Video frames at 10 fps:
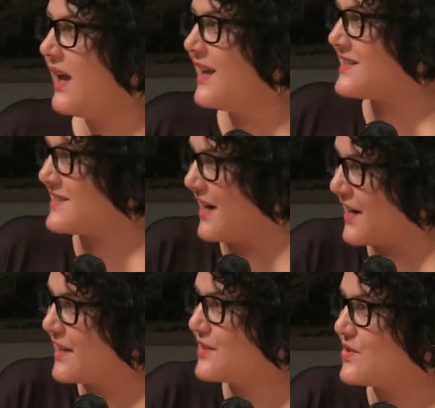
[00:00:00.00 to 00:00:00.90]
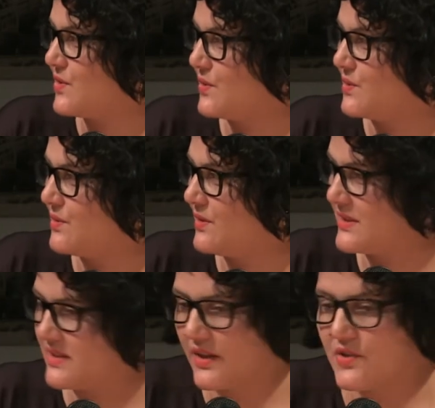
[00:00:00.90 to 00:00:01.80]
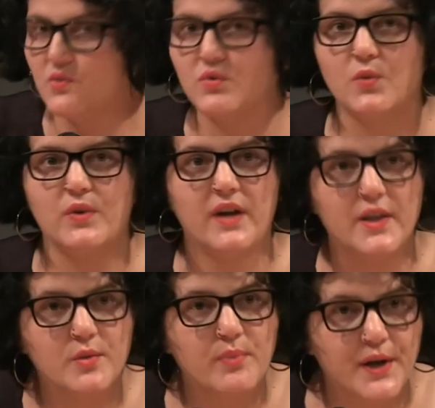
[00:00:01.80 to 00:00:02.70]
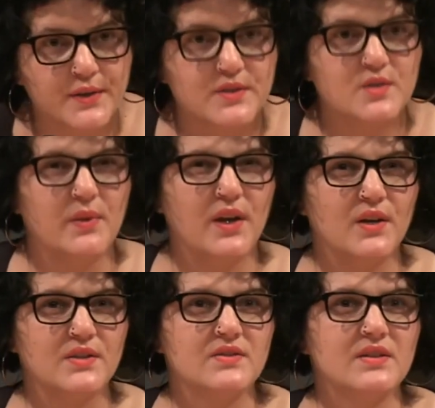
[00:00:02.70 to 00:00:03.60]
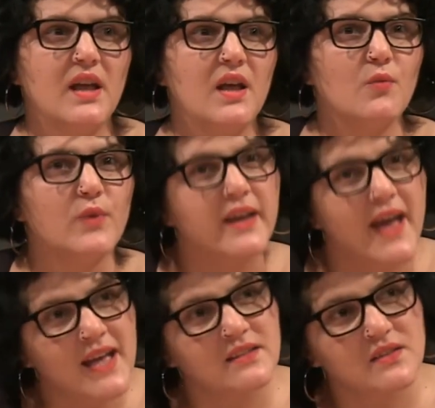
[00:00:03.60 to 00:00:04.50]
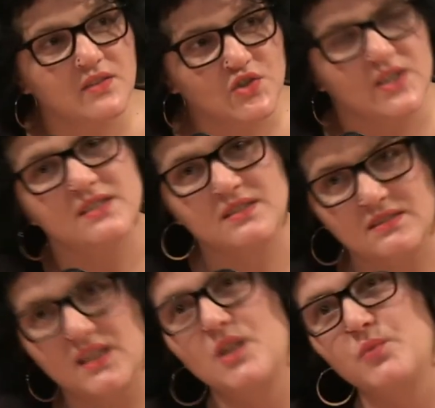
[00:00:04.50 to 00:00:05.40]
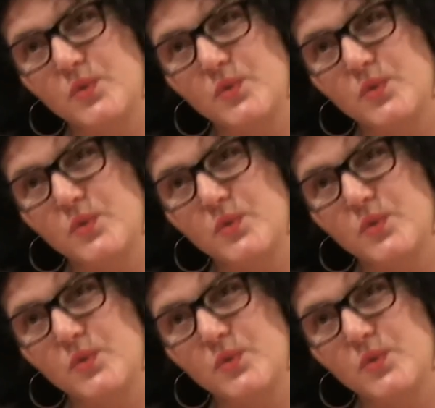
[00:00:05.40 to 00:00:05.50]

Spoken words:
starting to work with other partners, because we can't just deal with